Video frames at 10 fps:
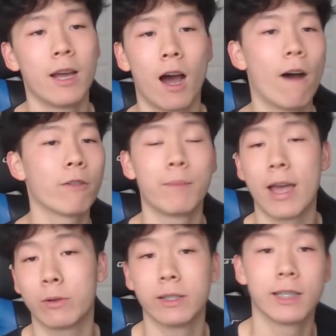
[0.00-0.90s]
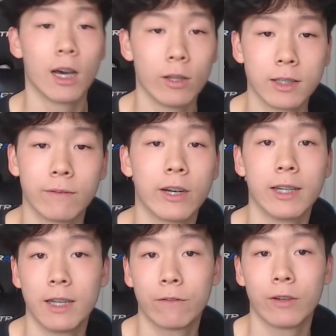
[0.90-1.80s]
Off the bat, you can tell it's a very
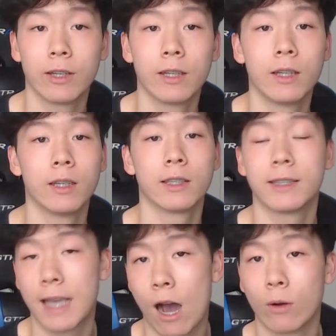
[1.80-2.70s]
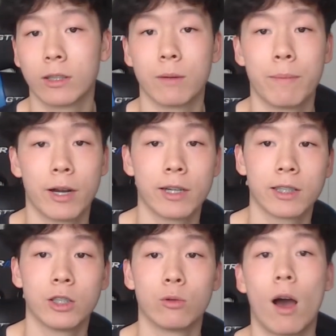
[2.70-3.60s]
different sound in
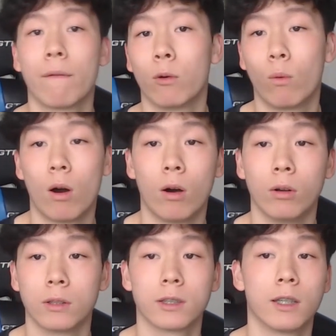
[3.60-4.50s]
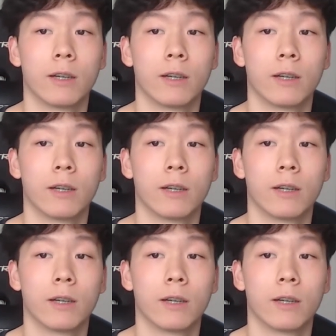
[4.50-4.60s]
comparison to Off the Walls,